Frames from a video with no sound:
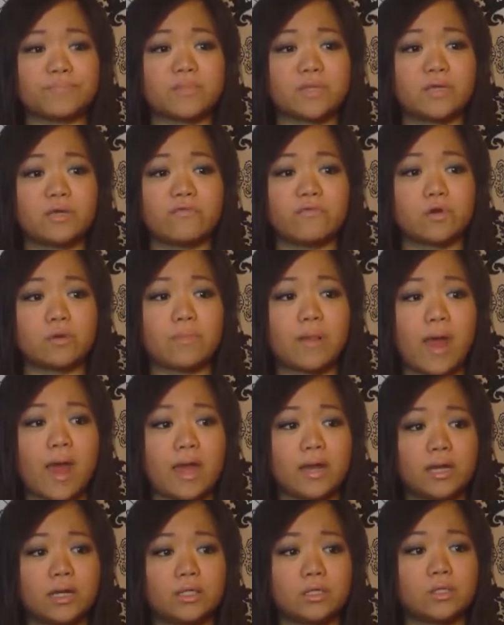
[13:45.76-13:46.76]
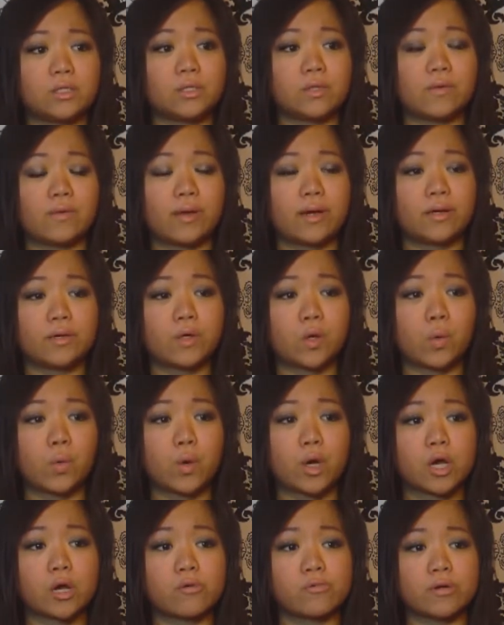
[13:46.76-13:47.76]
If you're planning to, I don't know,
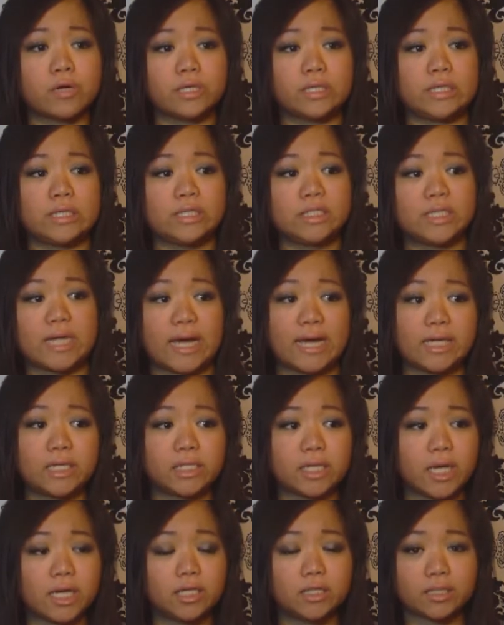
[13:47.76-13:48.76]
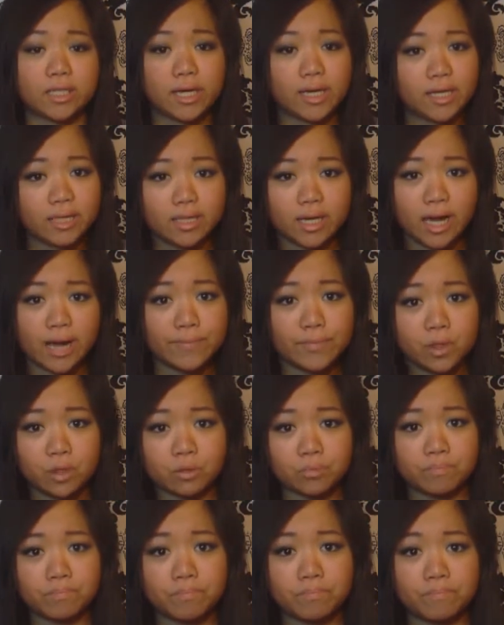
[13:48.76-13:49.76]
wear really tight up your
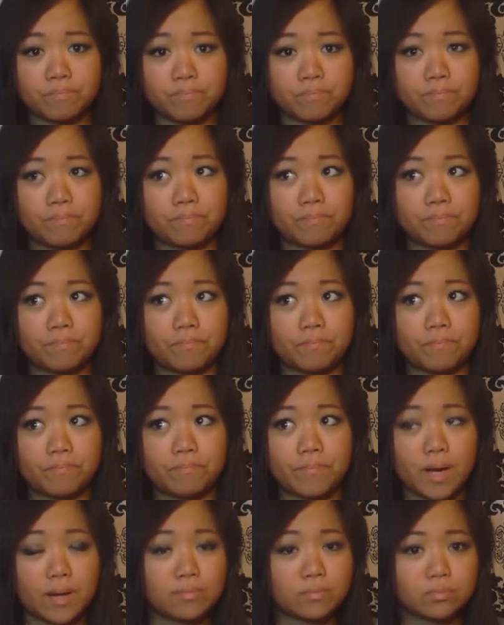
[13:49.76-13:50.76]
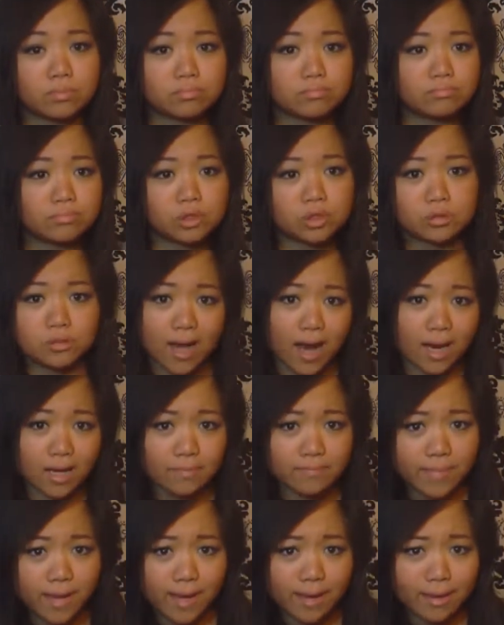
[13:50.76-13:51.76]
bum crack
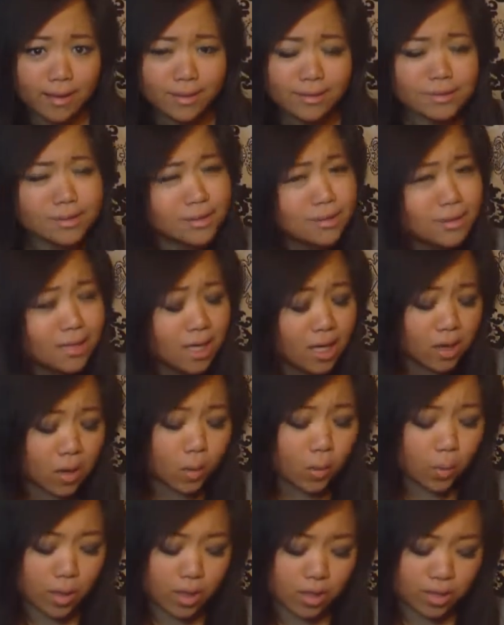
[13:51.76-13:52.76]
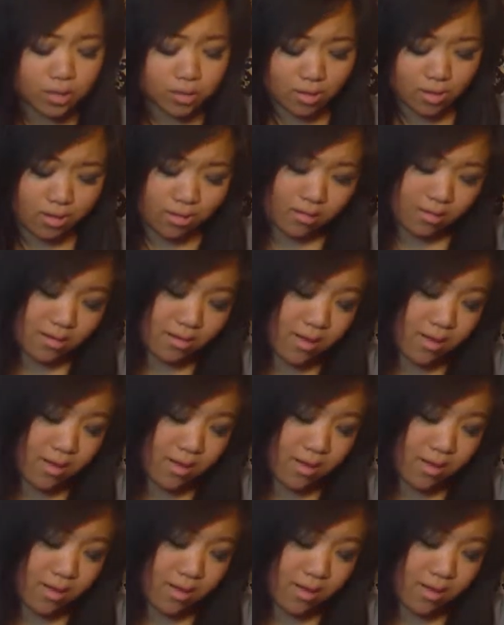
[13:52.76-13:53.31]
pants, wear a thong.